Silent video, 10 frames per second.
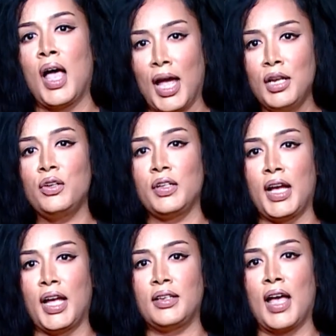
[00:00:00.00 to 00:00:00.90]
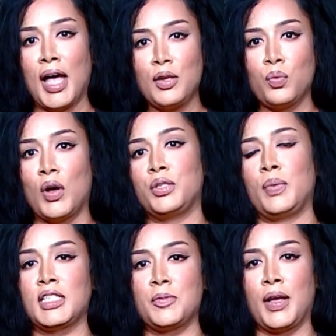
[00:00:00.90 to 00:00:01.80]
and look ahead at what to
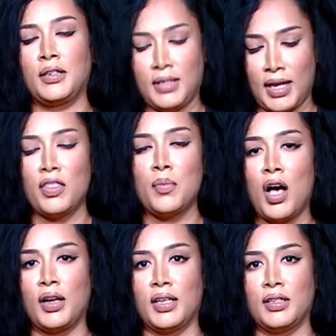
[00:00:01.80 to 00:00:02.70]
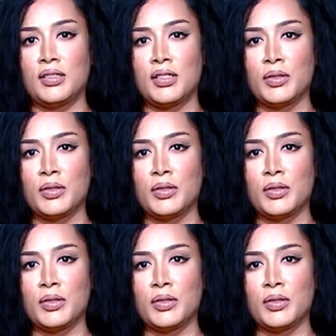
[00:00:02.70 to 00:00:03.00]
expect in the market.